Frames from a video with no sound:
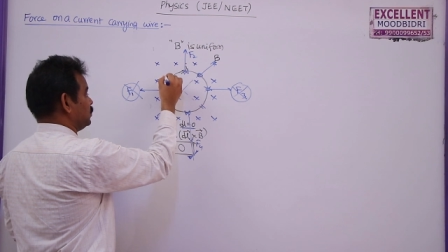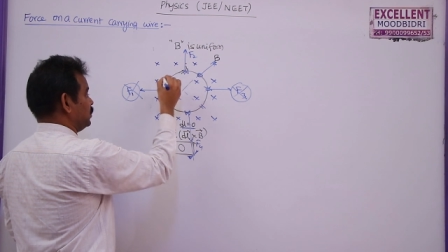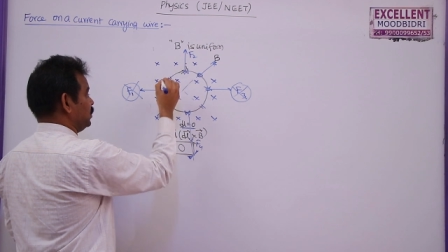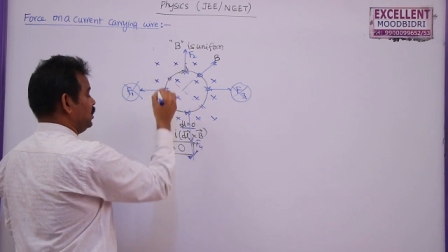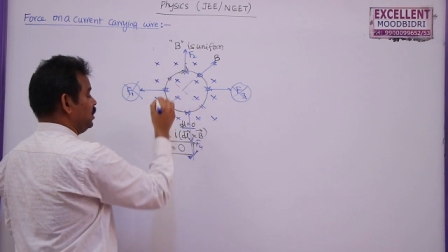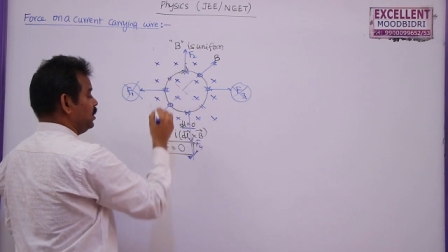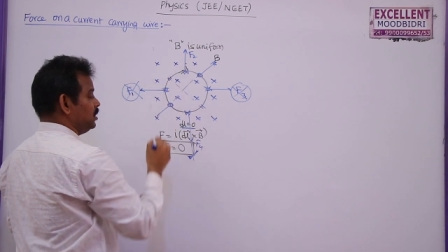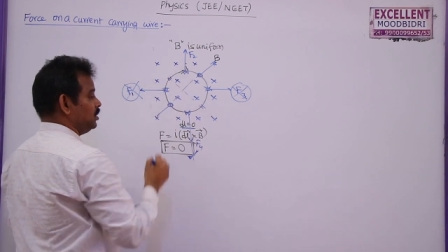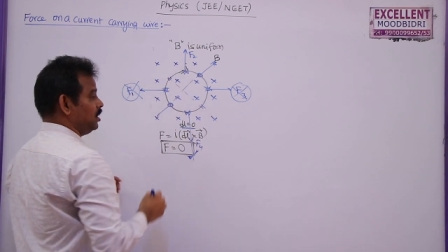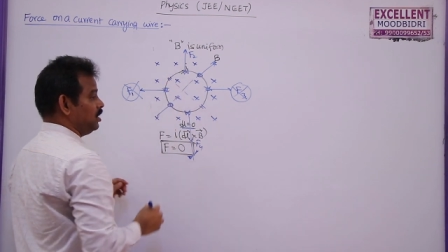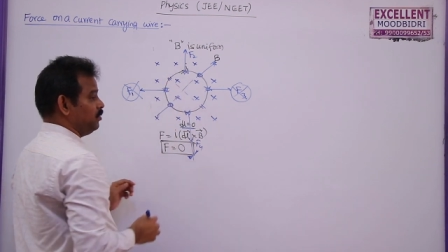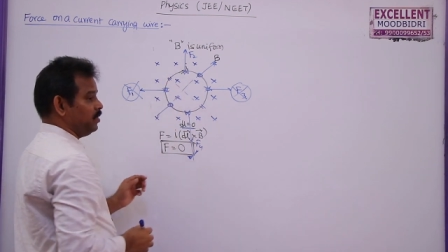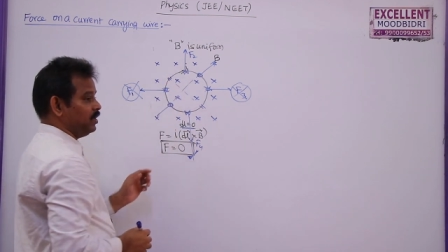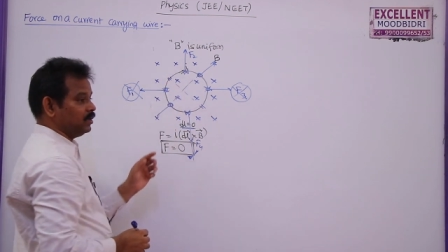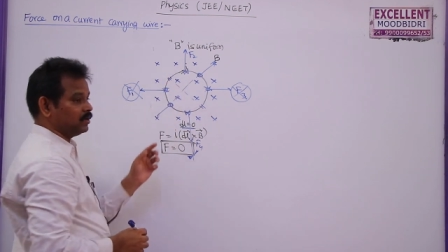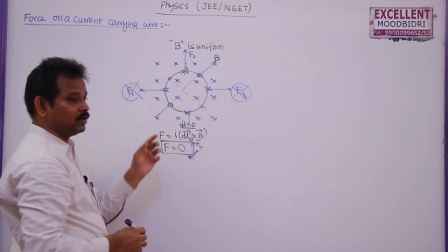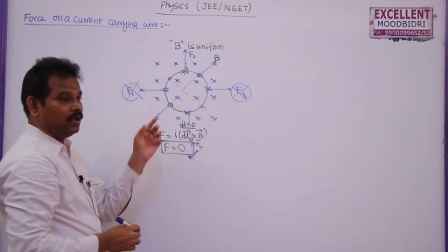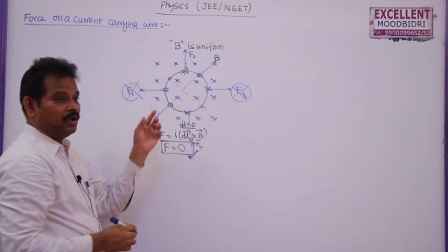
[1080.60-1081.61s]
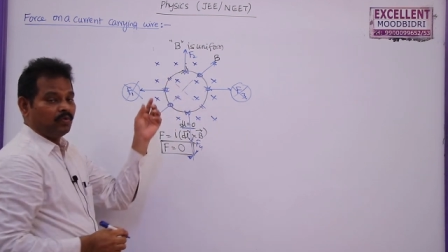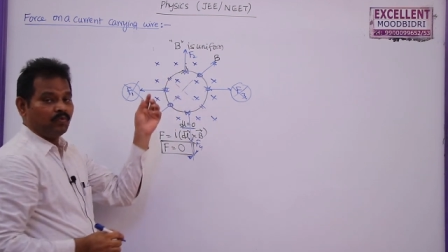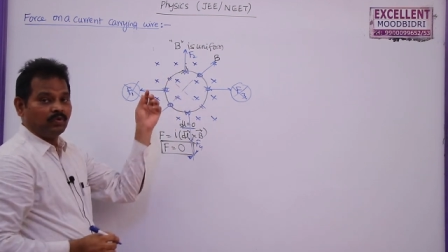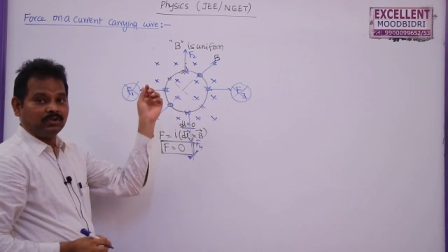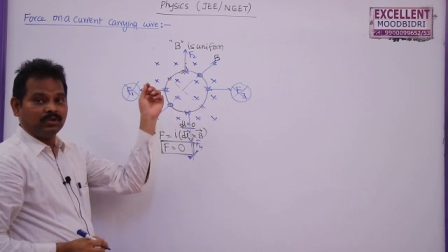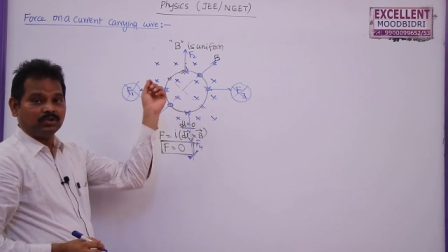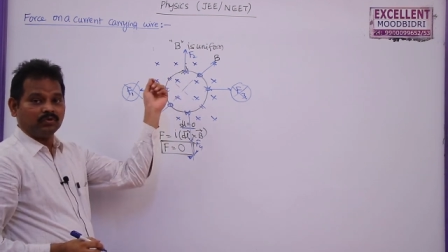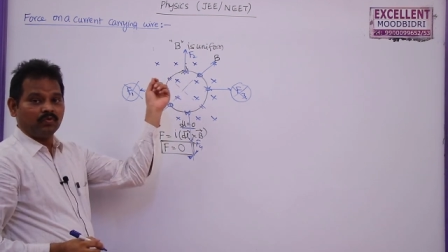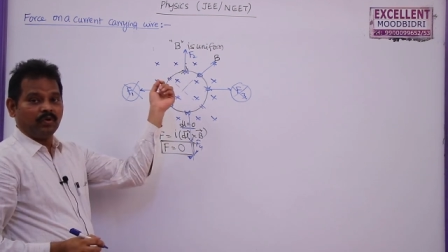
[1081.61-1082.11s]
uh, element
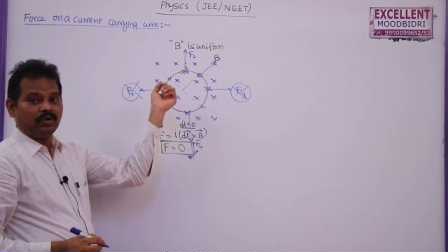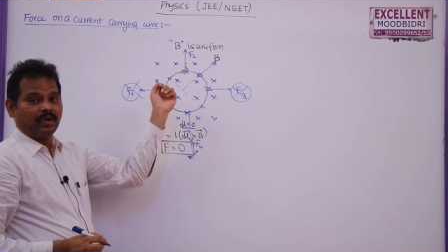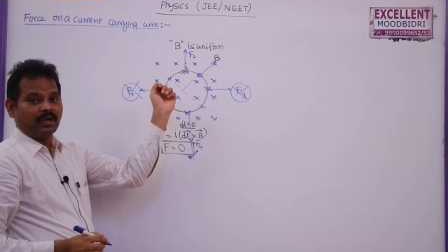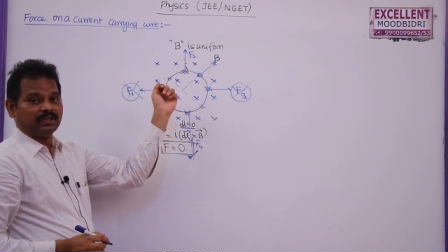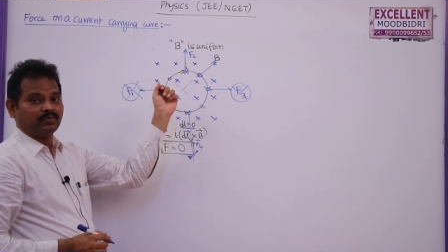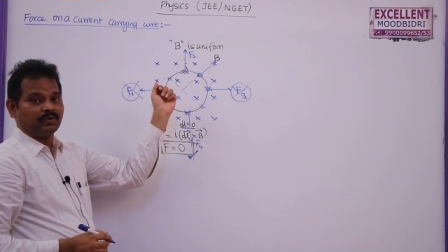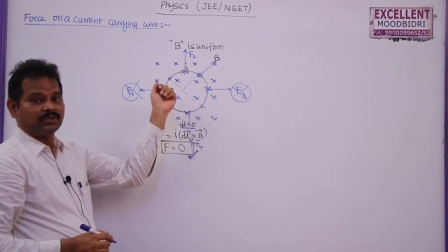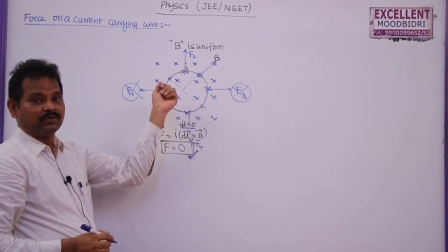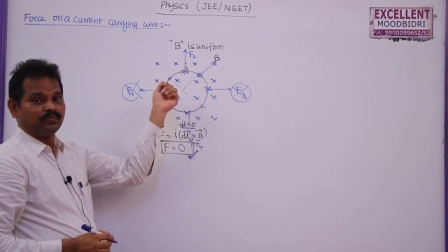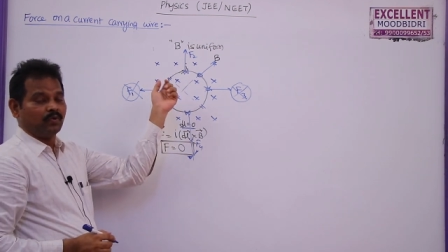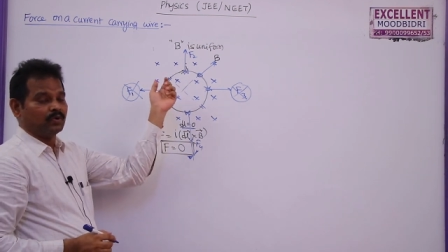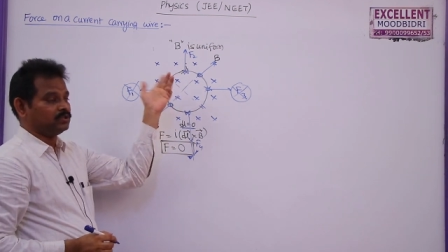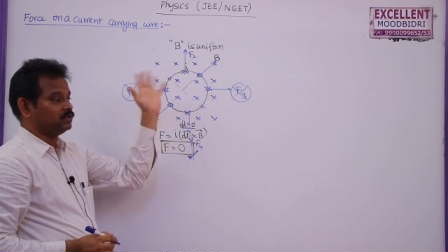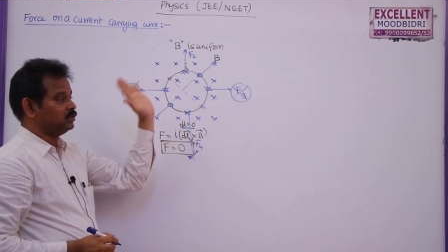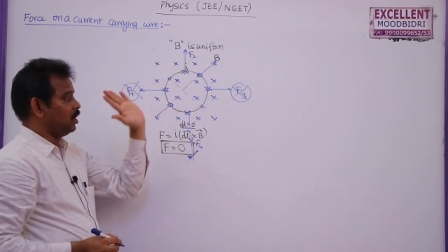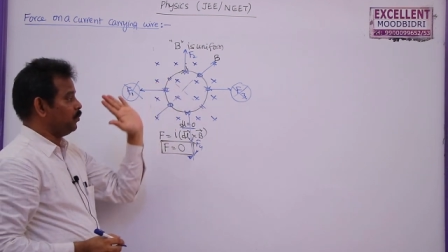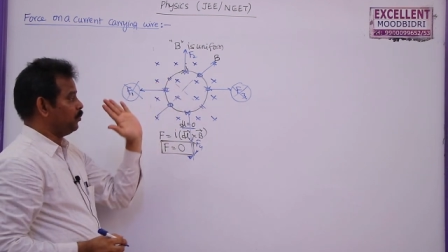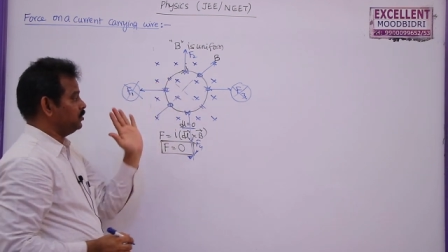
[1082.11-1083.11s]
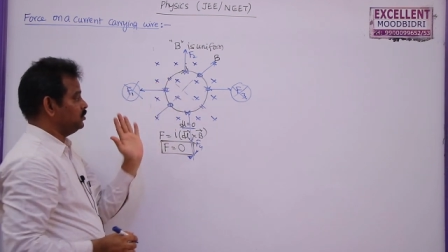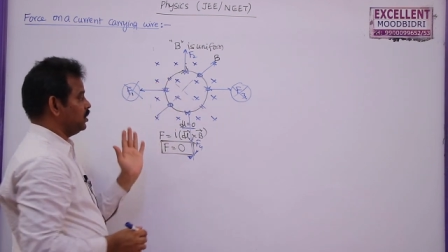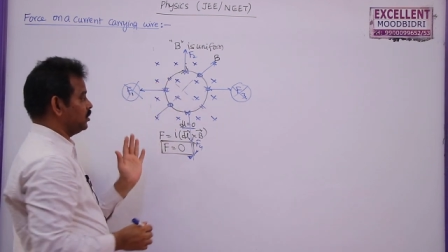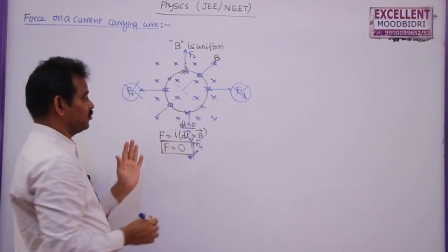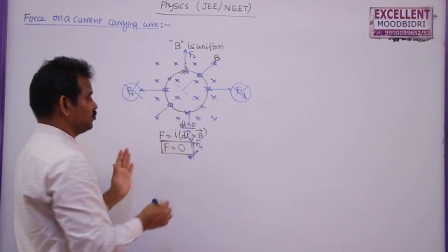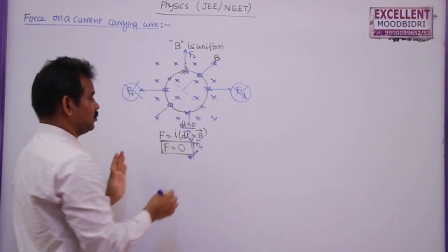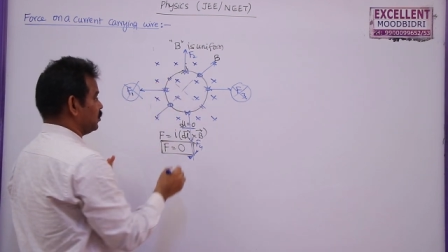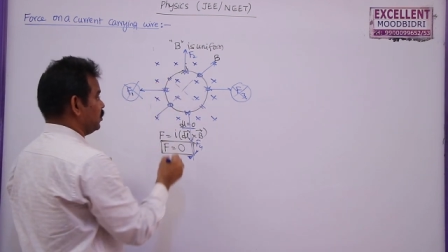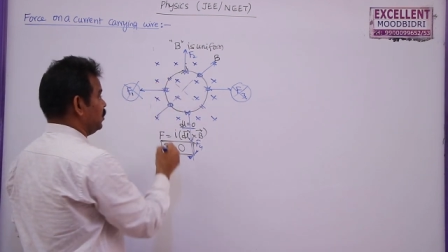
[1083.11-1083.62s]
which is going to experience force in the opposite
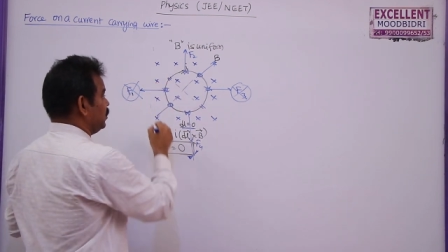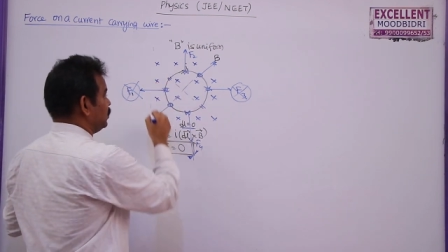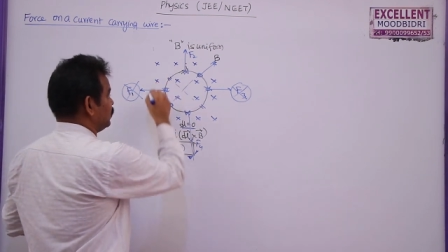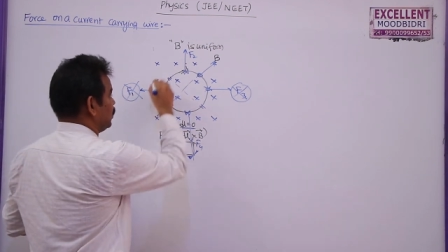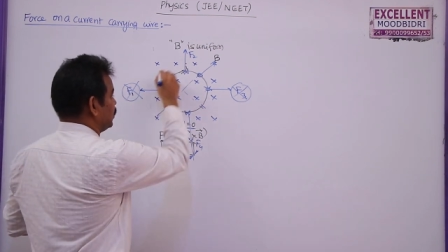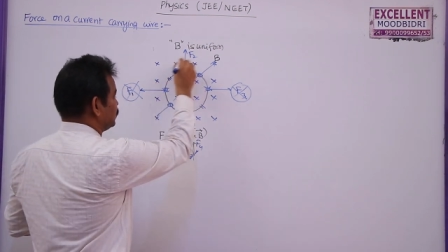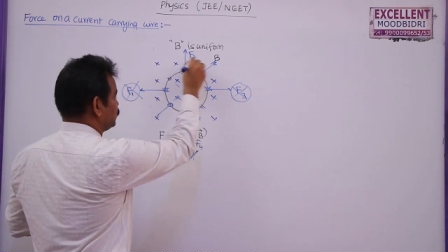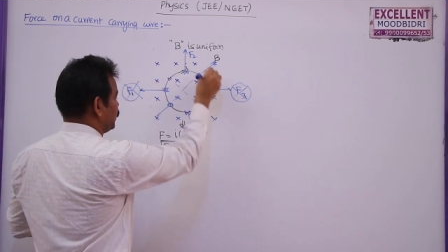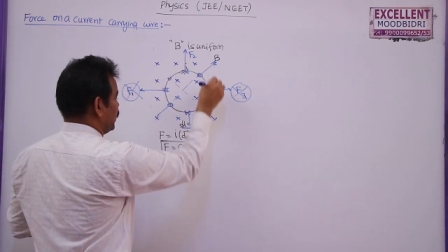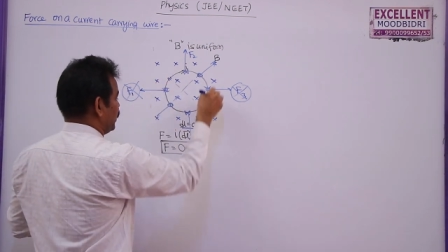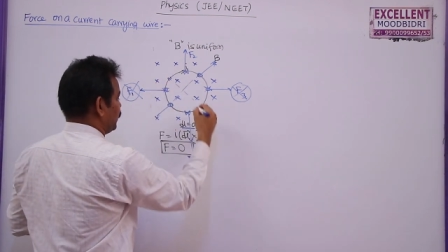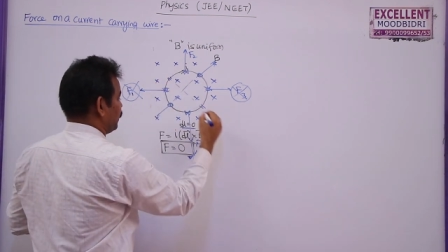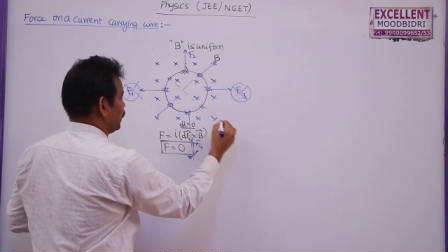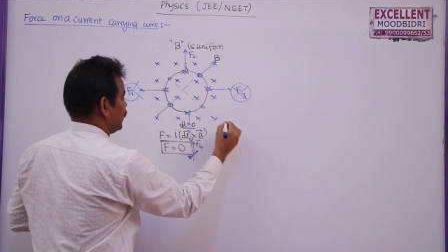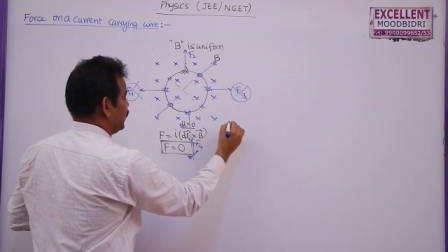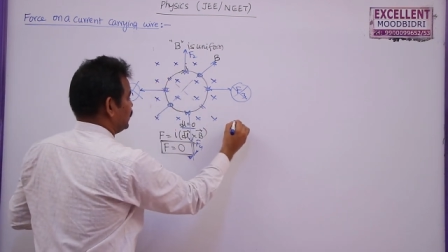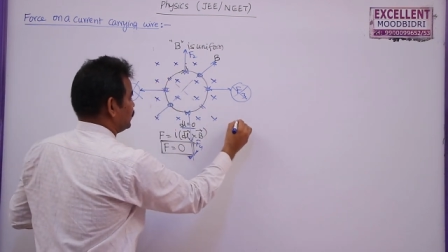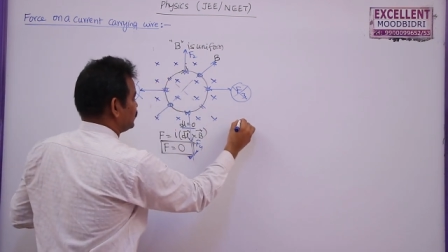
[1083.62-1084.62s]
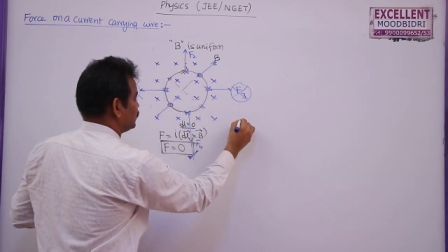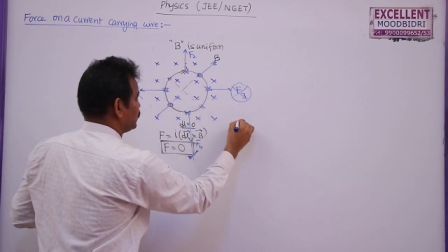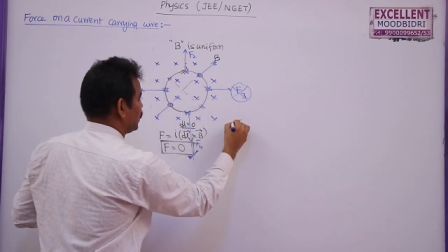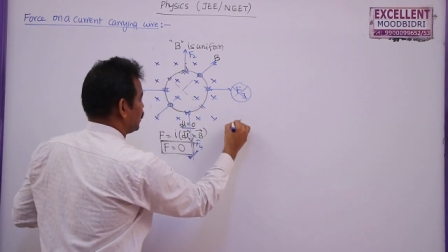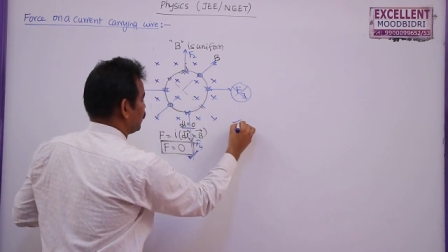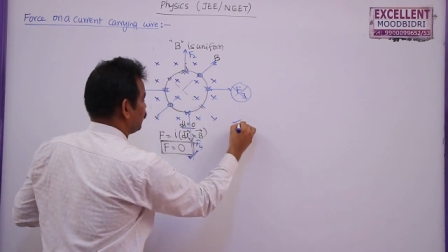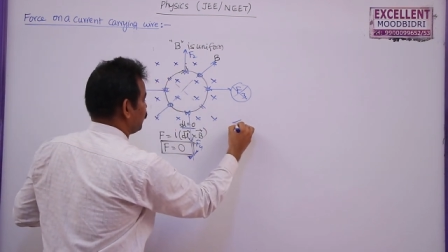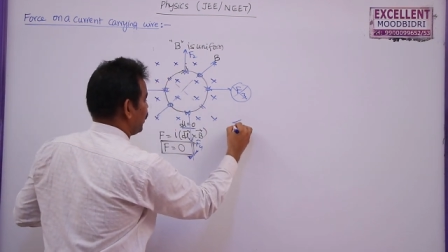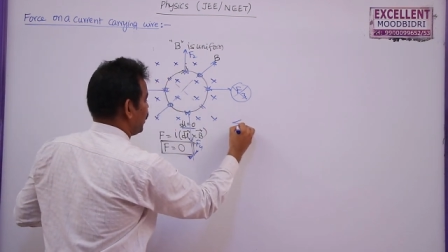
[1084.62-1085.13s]
direction. That's why
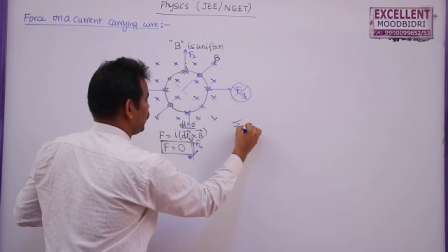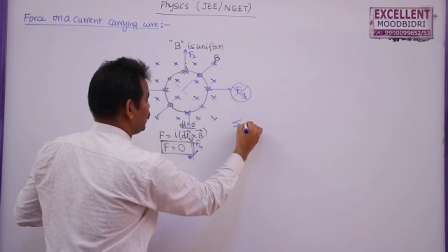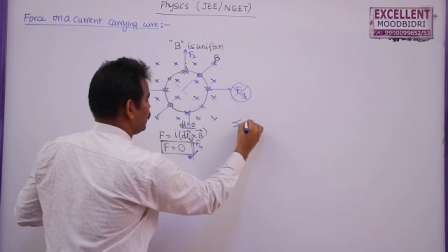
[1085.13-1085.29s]
sigma